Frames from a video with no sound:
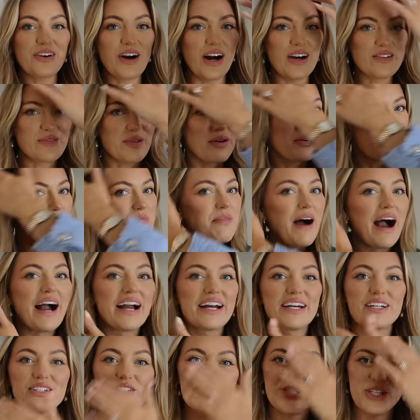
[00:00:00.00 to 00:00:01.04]
guys. Welcome
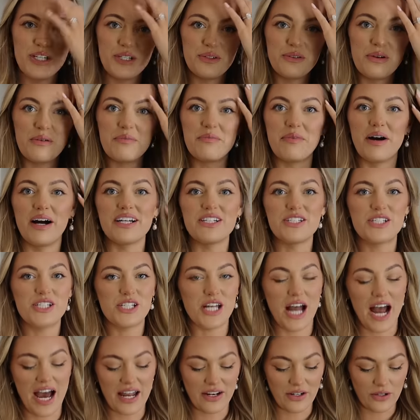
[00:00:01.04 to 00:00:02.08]
back to my
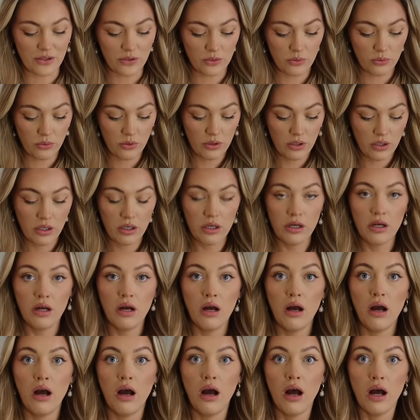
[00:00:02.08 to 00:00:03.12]
channel.
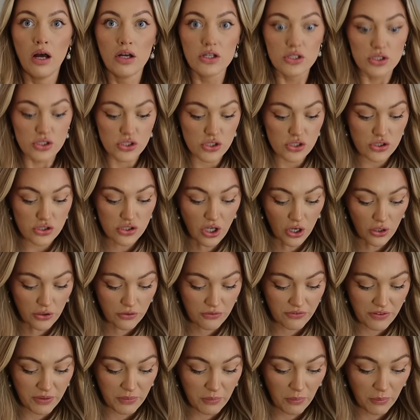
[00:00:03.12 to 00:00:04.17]

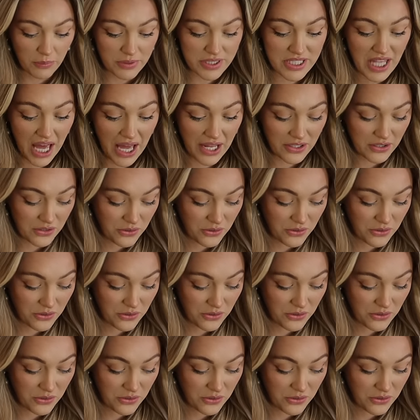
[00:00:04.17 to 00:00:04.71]
Sophie, what was that